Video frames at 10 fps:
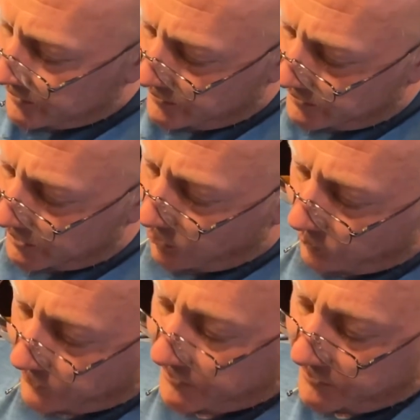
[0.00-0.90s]

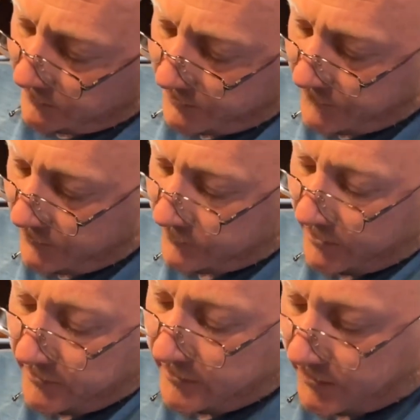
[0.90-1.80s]
Over here on this
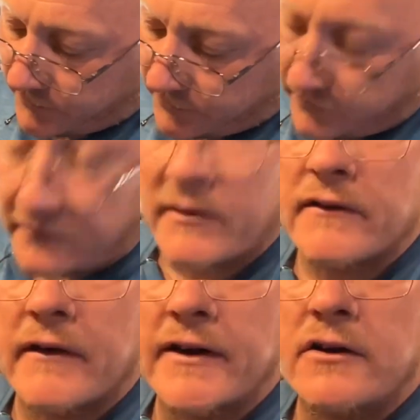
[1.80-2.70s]
side, it has a
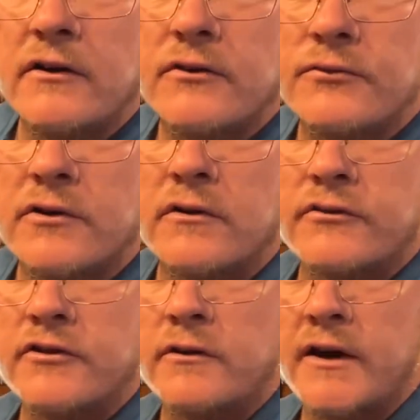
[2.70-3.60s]
cigarette lighter for
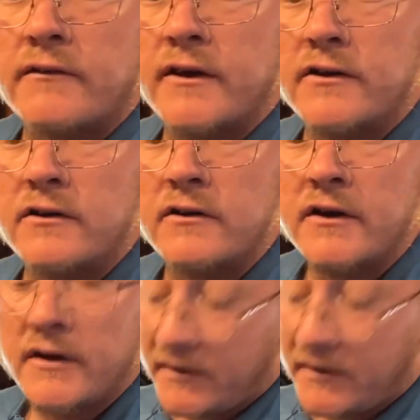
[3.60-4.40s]
cigarette lighter